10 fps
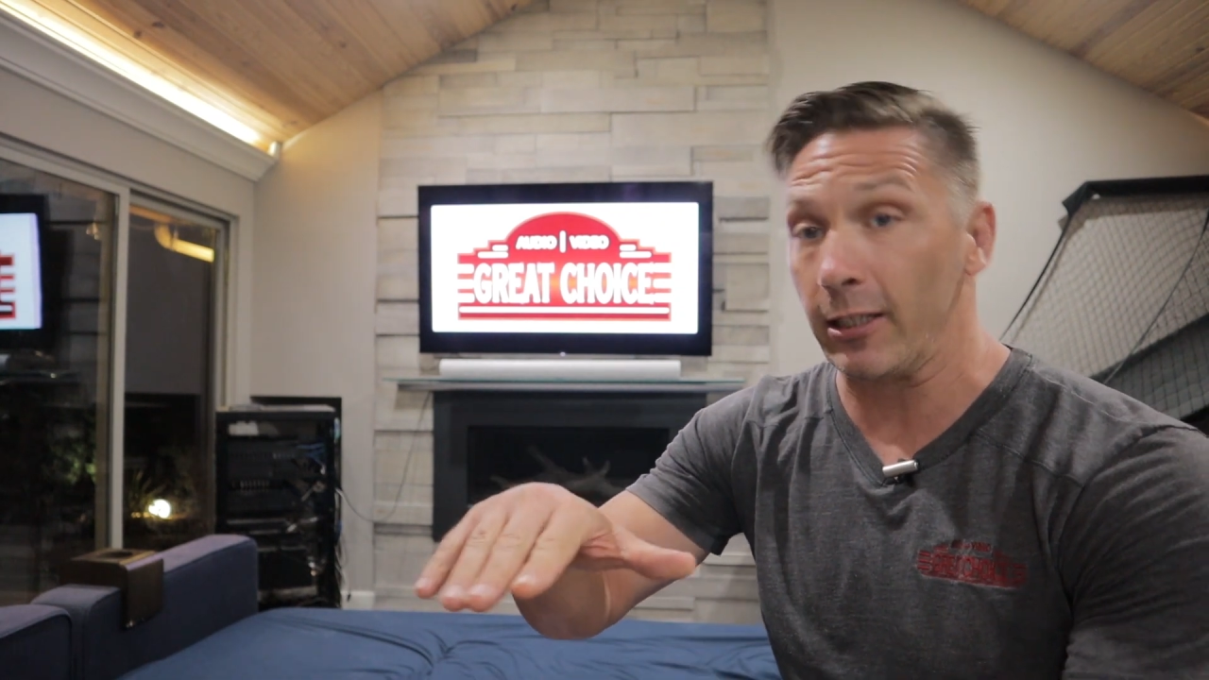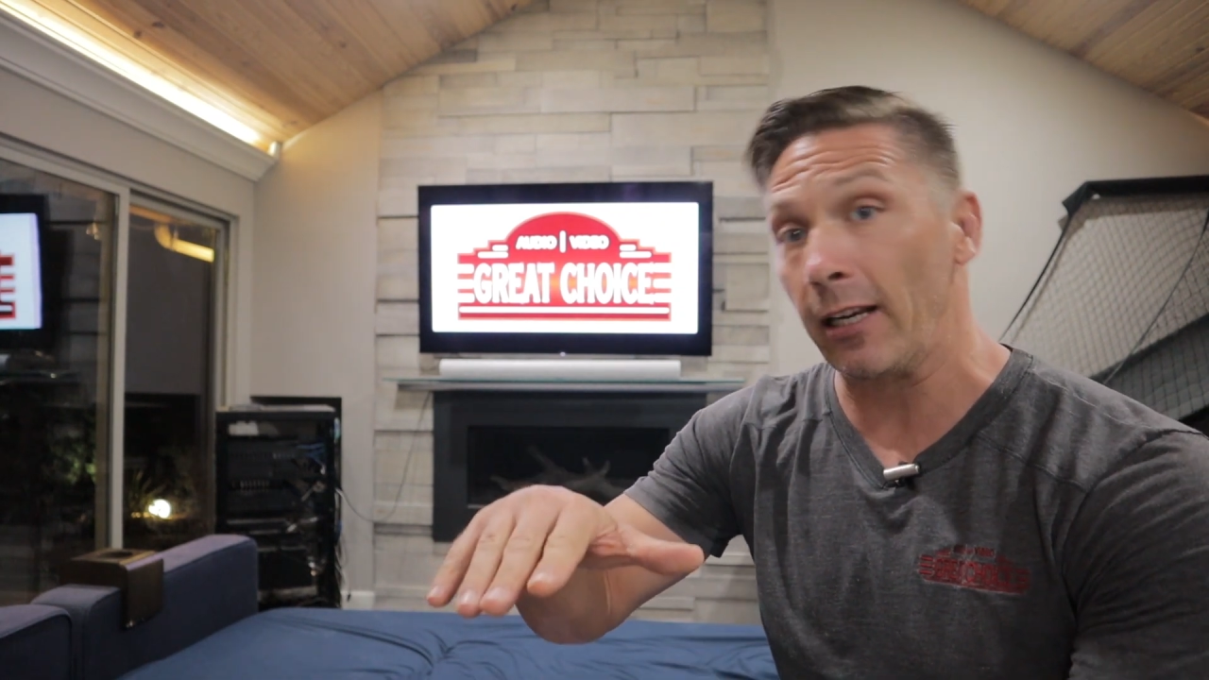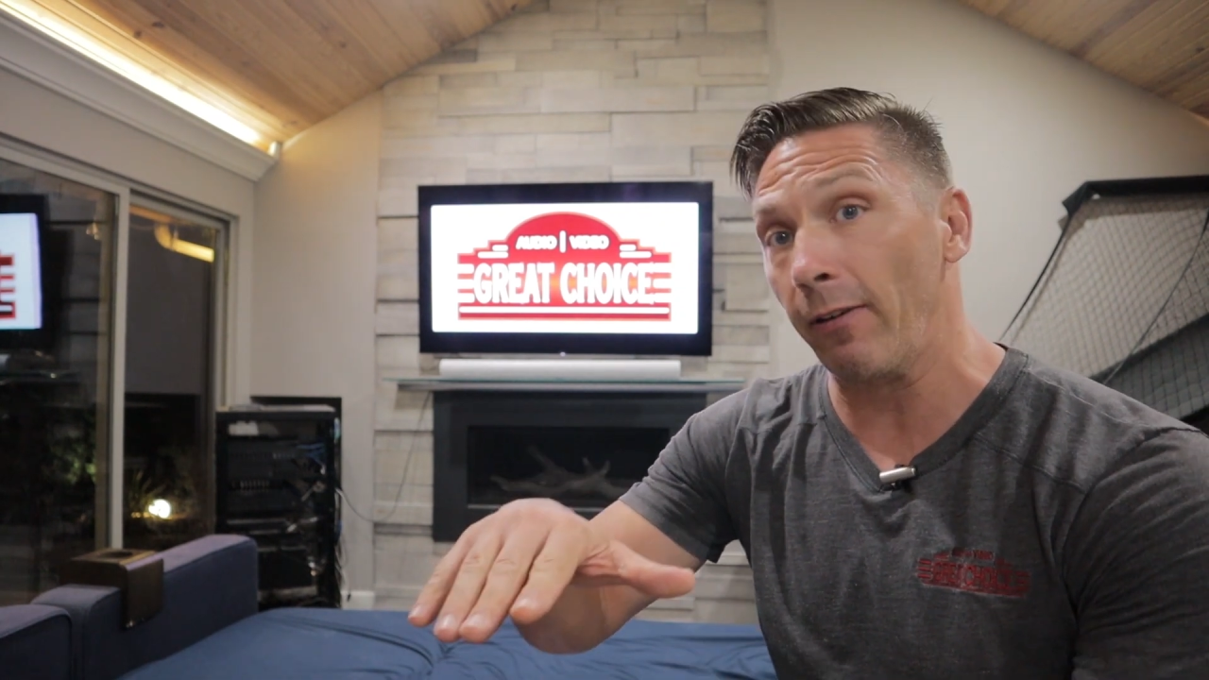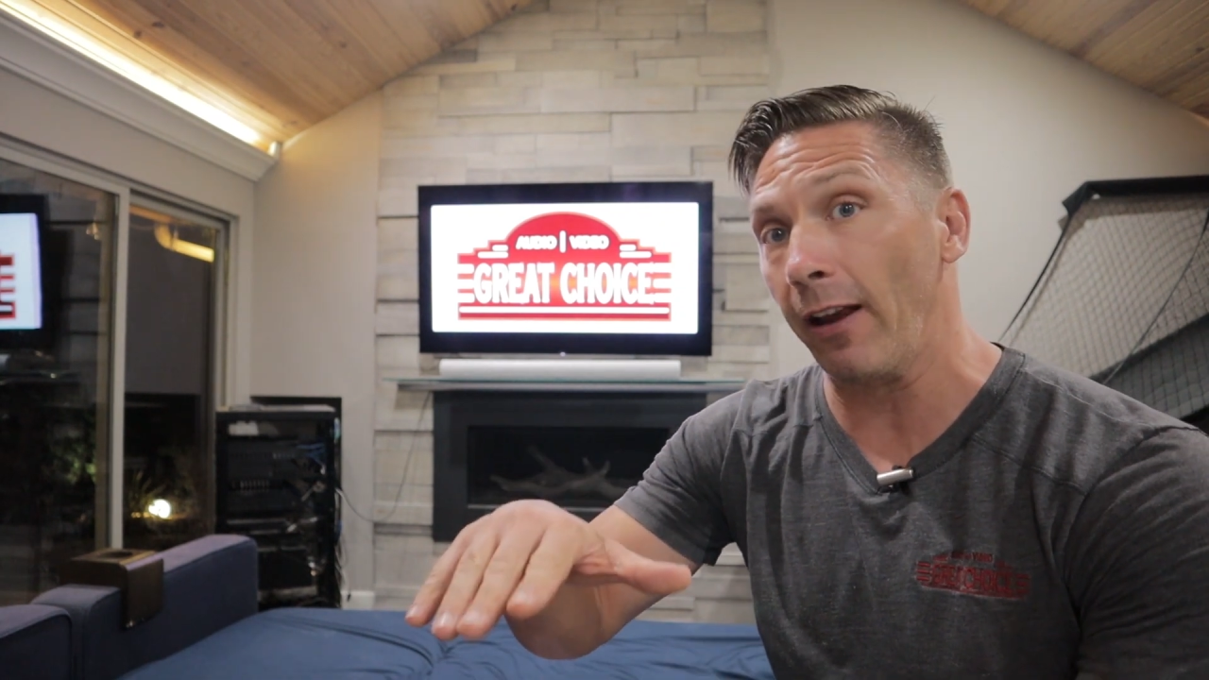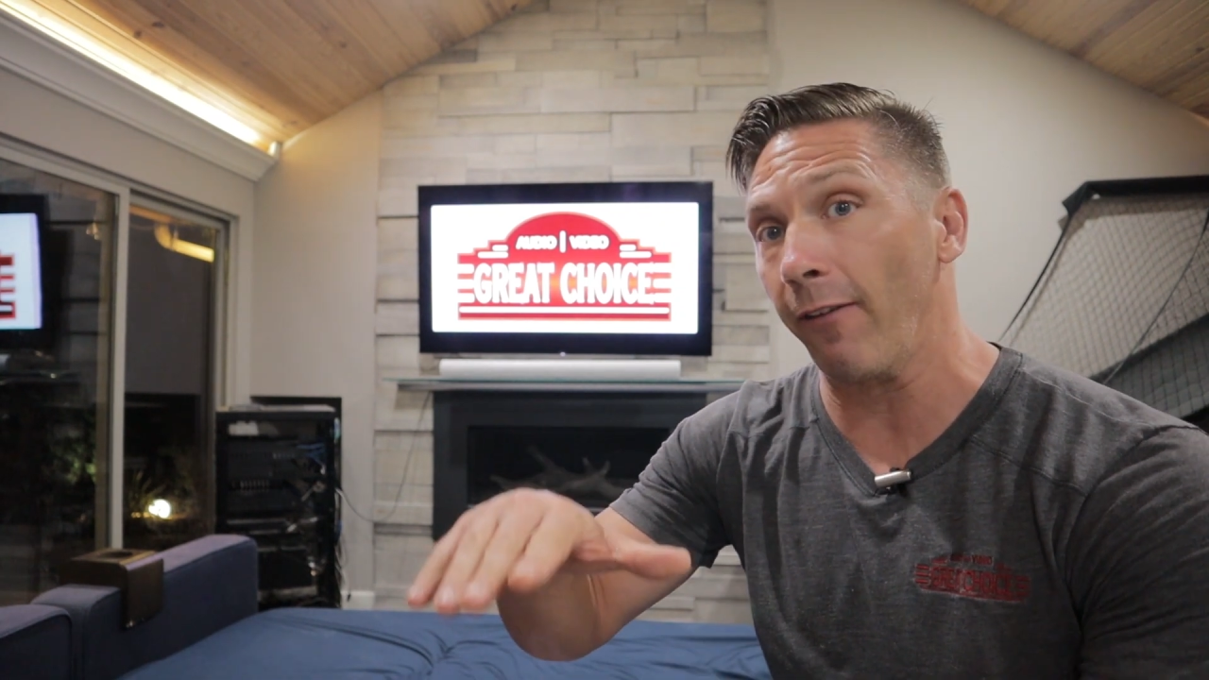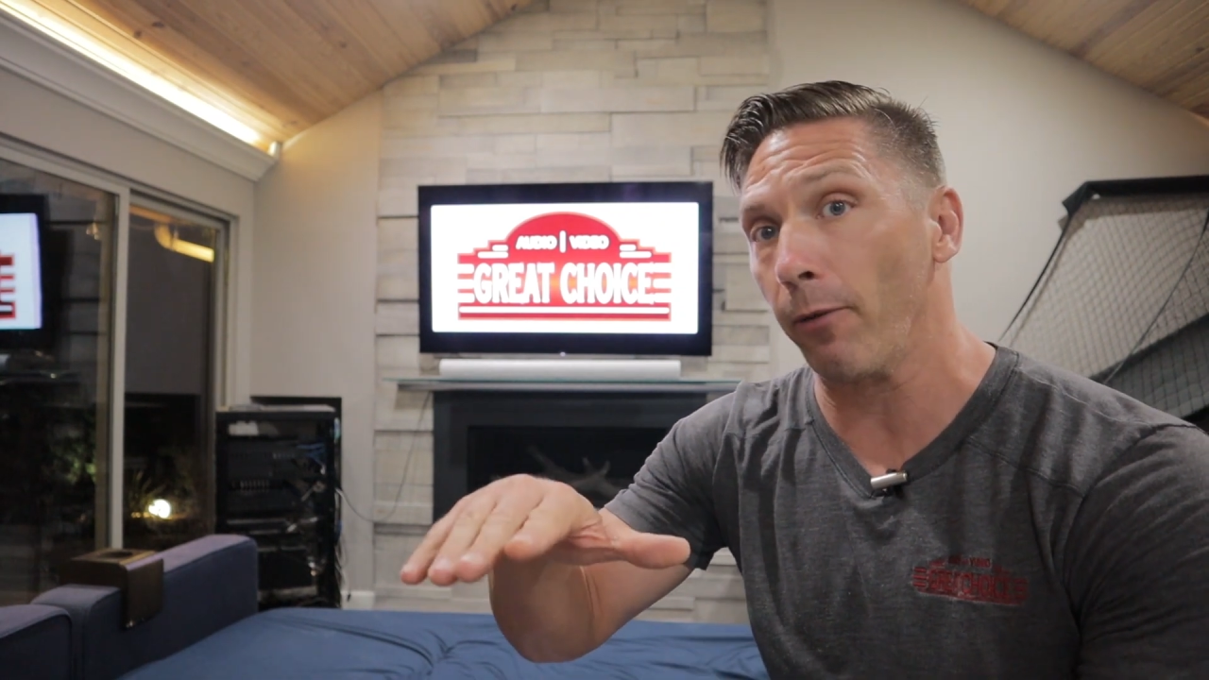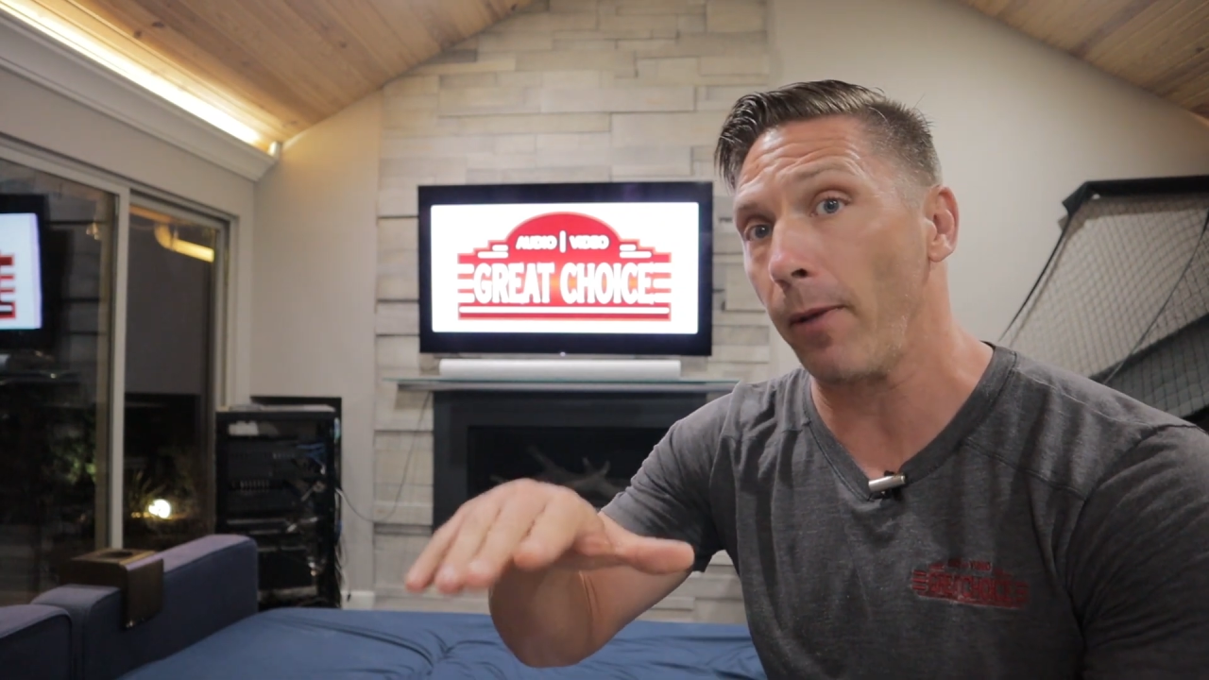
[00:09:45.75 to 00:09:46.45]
TV if you're